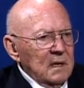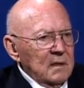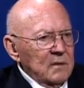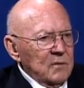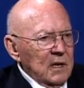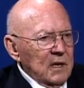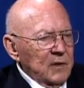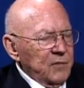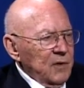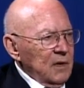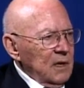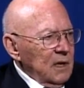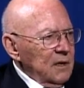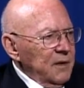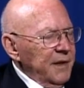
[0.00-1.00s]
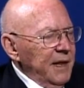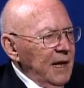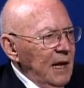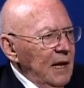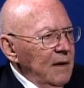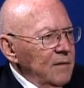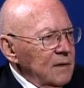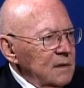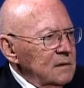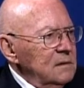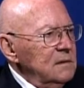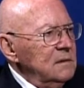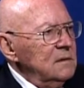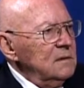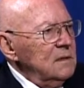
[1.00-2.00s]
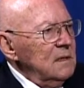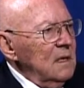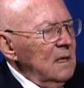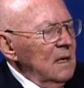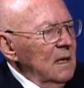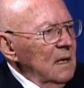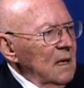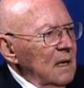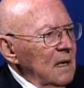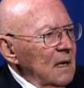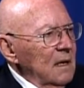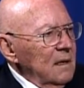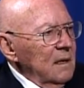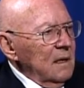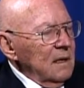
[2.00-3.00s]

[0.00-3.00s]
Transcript: transferred on to the Haven. And